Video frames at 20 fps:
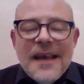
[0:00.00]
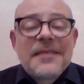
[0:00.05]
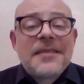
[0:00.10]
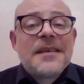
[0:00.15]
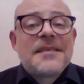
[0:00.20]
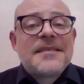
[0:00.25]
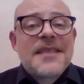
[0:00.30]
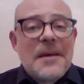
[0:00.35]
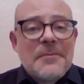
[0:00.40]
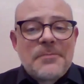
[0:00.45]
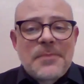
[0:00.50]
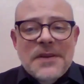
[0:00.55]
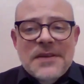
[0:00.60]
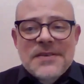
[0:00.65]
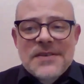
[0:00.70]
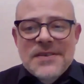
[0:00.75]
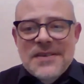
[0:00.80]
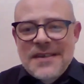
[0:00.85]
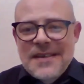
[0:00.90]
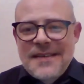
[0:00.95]
The
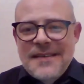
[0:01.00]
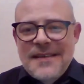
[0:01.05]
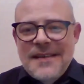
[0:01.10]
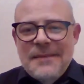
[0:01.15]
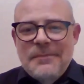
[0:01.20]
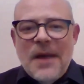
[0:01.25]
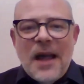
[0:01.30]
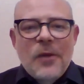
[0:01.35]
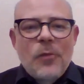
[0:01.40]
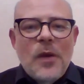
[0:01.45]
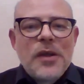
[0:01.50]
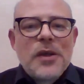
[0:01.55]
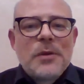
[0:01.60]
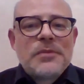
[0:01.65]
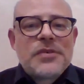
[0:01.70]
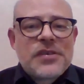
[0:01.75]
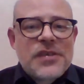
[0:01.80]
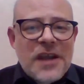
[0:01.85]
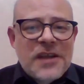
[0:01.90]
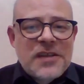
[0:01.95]
Tempest by William
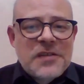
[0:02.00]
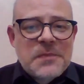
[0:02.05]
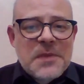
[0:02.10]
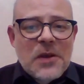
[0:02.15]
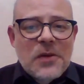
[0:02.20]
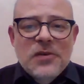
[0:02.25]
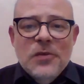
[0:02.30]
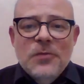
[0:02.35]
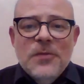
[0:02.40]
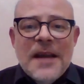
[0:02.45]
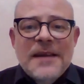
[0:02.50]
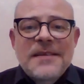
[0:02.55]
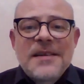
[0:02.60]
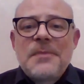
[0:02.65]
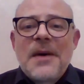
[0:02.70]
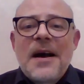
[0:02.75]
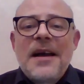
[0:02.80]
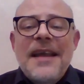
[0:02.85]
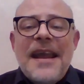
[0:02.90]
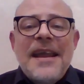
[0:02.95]
Shakespeare, directed
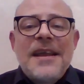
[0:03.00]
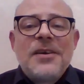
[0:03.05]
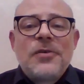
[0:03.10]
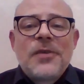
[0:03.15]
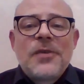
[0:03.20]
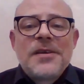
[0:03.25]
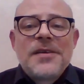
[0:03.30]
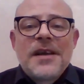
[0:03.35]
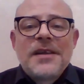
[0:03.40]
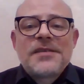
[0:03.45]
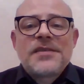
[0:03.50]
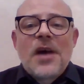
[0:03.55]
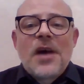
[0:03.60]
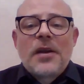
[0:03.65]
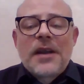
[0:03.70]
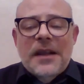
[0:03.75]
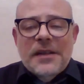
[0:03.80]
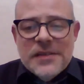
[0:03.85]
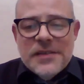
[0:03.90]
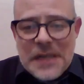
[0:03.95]
by Ingrid
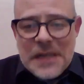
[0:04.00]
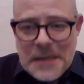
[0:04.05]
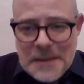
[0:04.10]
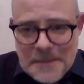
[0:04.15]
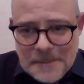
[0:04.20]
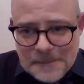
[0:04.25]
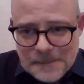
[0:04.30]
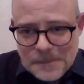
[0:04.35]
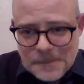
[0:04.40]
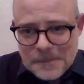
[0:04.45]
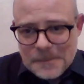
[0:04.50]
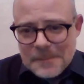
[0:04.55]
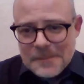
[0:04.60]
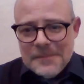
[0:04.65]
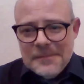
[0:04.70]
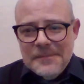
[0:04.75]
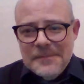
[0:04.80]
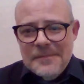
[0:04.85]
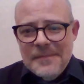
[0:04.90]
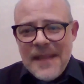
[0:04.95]
Sonnichsen,
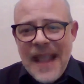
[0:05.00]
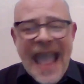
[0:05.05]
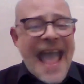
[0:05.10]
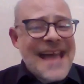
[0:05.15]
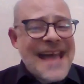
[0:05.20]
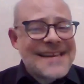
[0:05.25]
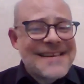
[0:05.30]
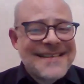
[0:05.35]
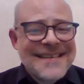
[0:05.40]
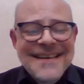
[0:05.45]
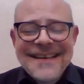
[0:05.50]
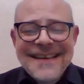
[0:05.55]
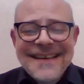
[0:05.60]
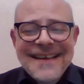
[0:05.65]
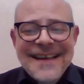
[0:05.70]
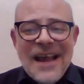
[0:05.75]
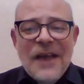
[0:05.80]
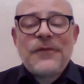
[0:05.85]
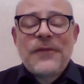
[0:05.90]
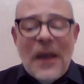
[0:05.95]
and
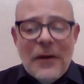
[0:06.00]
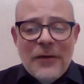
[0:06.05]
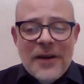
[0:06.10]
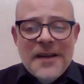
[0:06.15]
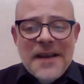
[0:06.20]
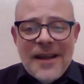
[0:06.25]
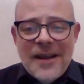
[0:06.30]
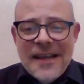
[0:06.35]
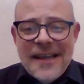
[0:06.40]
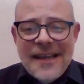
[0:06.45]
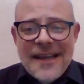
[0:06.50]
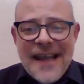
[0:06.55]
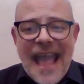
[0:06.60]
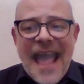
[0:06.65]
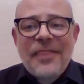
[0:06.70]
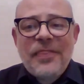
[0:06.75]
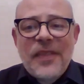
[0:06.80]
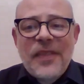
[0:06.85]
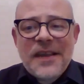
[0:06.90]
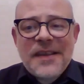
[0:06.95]
Farinelli
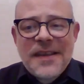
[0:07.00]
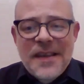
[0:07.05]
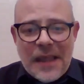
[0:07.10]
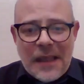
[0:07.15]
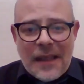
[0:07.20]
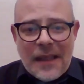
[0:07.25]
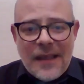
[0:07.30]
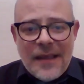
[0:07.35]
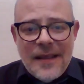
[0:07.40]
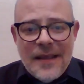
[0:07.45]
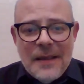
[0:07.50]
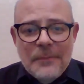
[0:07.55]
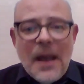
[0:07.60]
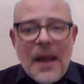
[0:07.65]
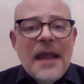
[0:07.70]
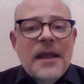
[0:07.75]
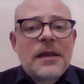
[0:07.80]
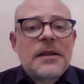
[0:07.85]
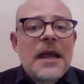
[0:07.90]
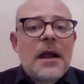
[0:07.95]
and the King
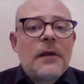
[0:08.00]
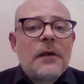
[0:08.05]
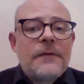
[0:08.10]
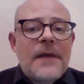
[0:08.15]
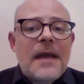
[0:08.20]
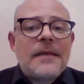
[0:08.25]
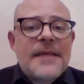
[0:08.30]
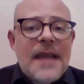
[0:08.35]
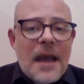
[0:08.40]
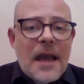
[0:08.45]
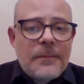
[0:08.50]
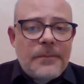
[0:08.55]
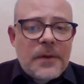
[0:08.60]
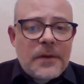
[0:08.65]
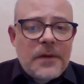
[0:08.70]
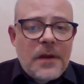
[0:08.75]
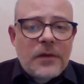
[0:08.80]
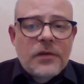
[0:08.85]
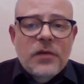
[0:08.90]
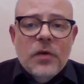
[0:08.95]
by Claire Van
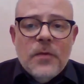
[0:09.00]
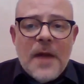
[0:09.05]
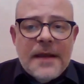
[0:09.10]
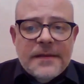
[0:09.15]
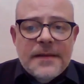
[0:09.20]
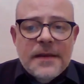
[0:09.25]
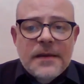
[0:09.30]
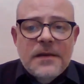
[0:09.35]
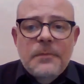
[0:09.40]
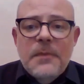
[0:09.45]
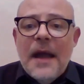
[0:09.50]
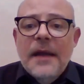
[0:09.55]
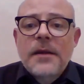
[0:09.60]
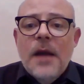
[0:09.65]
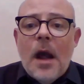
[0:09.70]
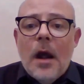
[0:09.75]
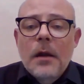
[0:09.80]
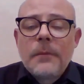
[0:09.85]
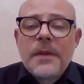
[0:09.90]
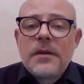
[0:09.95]
Campen, directed by
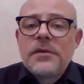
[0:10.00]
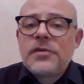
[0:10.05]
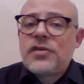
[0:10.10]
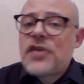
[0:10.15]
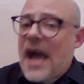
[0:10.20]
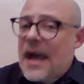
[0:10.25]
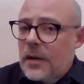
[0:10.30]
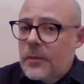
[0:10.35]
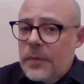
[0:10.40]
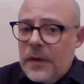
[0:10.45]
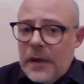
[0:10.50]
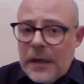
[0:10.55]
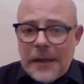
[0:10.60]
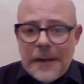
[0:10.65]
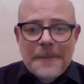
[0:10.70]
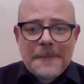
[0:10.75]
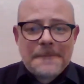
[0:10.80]
Carmen Jacoby.